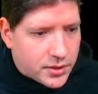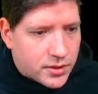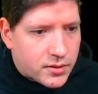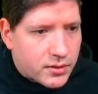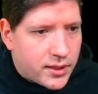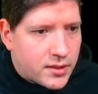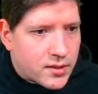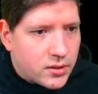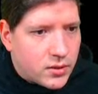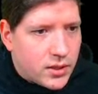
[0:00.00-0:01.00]
right?
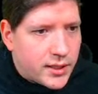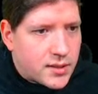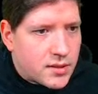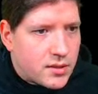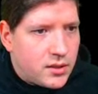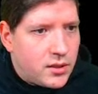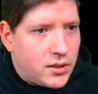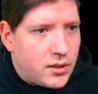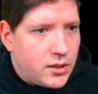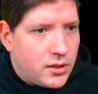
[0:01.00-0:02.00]
So let's
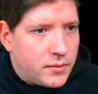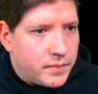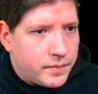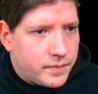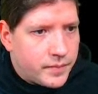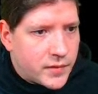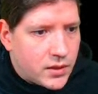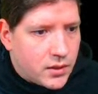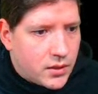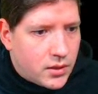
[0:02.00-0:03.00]
see
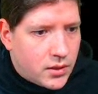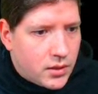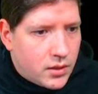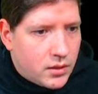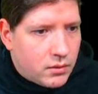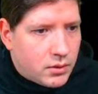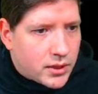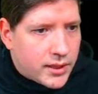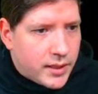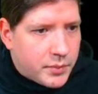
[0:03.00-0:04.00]
what
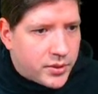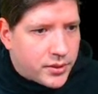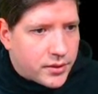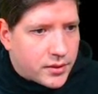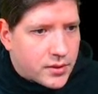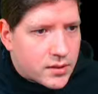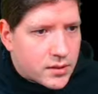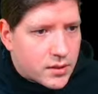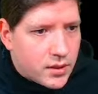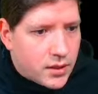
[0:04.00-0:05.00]
happens
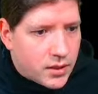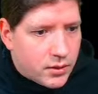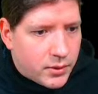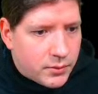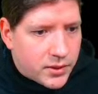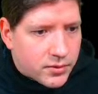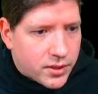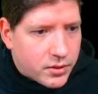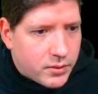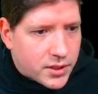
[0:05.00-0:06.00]
when we try to
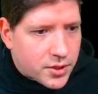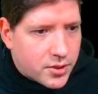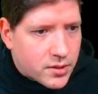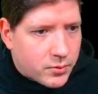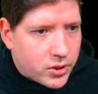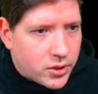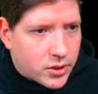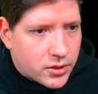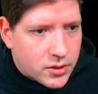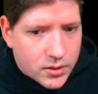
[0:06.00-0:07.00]
match this word.
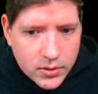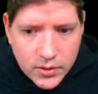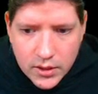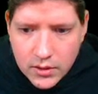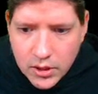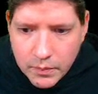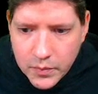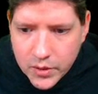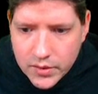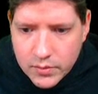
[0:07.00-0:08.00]
So the
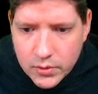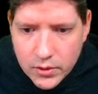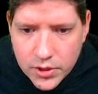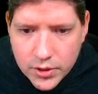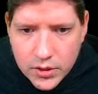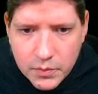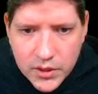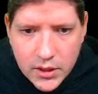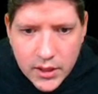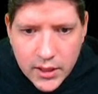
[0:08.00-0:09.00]
topmost rule should
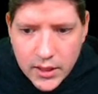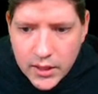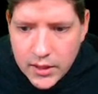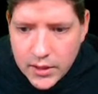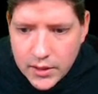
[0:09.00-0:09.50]
be a